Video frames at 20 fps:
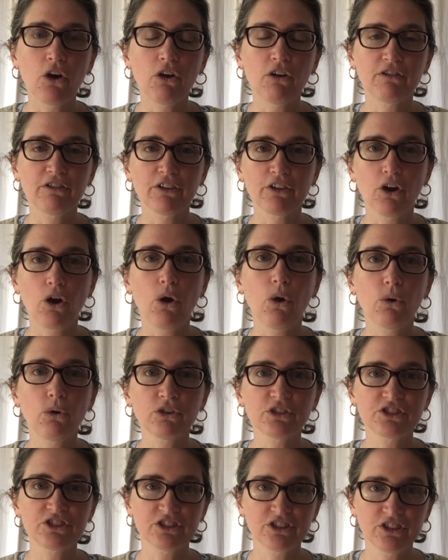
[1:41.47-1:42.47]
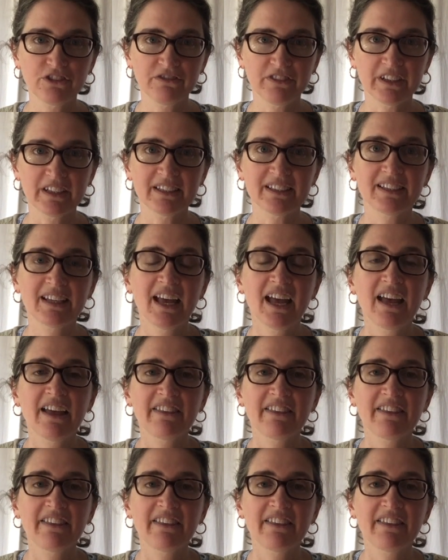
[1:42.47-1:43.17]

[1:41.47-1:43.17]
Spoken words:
over the whole surface,